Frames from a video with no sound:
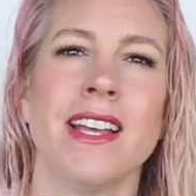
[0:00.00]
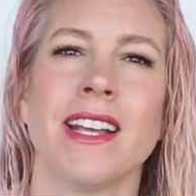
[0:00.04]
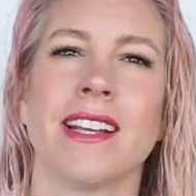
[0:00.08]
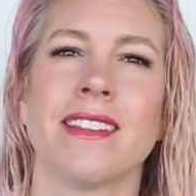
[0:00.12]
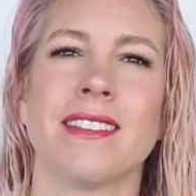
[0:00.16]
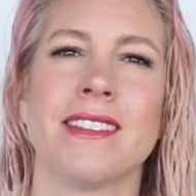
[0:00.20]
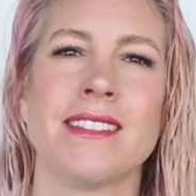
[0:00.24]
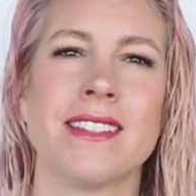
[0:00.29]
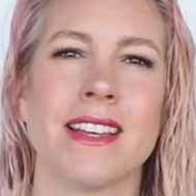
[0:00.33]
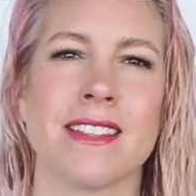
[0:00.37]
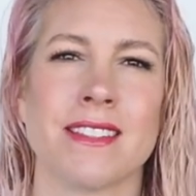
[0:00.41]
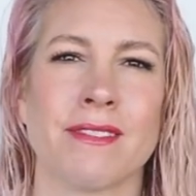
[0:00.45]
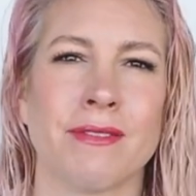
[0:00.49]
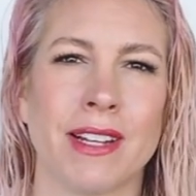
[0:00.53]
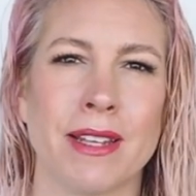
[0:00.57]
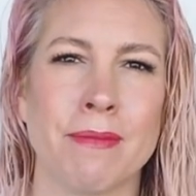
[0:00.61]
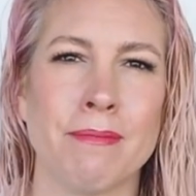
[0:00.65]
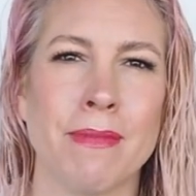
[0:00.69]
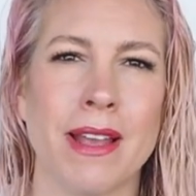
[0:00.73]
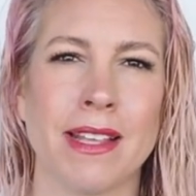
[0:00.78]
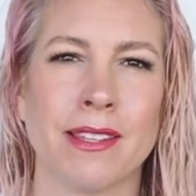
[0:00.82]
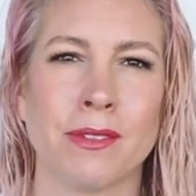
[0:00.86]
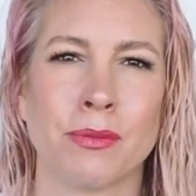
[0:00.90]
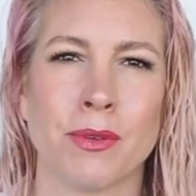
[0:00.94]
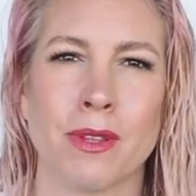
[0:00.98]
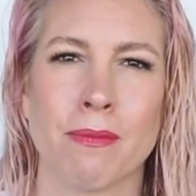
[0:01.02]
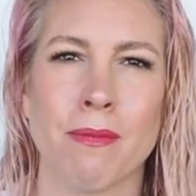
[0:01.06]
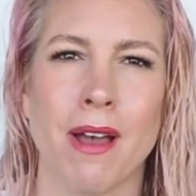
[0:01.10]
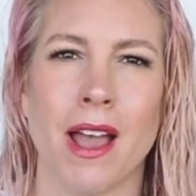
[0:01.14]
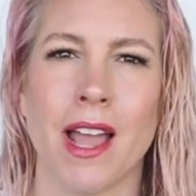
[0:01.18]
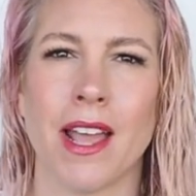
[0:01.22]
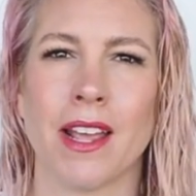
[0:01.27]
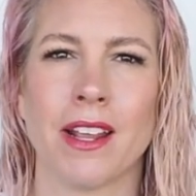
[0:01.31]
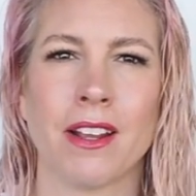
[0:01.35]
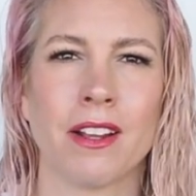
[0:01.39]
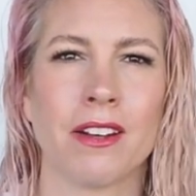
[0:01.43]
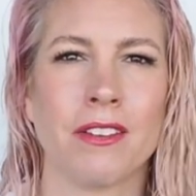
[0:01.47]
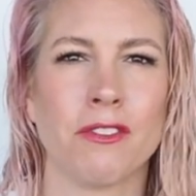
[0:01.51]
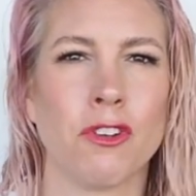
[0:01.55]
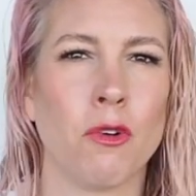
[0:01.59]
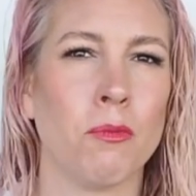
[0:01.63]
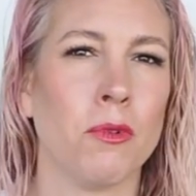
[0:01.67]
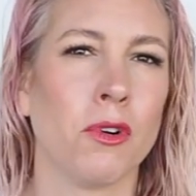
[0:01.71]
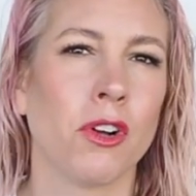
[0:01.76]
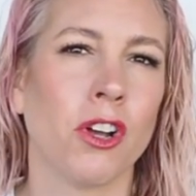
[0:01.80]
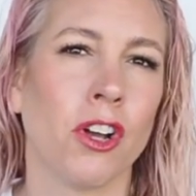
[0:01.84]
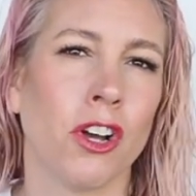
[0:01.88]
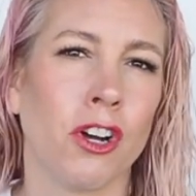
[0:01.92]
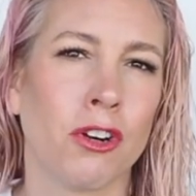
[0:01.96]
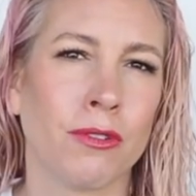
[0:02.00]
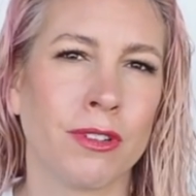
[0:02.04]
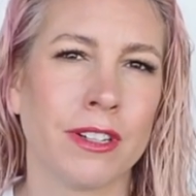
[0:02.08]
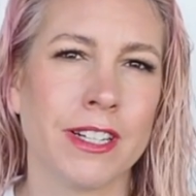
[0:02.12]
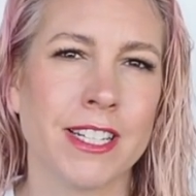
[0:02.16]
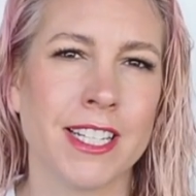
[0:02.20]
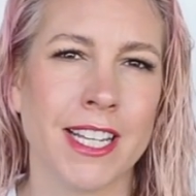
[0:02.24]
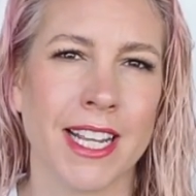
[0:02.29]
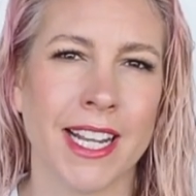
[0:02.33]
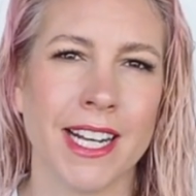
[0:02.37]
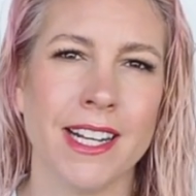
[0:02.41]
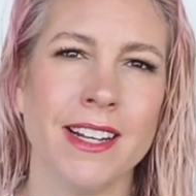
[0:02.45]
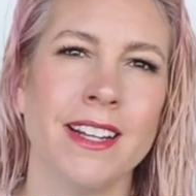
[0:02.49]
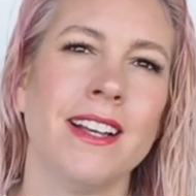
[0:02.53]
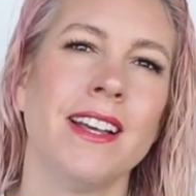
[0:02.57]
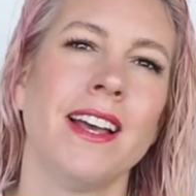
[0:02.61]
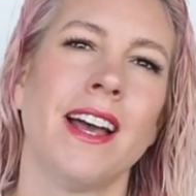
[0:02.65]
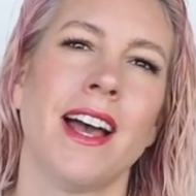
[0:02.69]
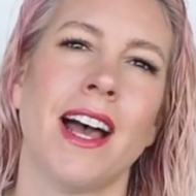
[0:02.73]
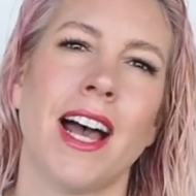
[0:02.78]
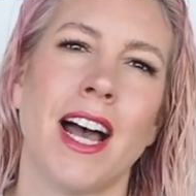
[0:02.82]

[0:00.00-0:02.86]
because it doesn't really mess with my normal curl routine.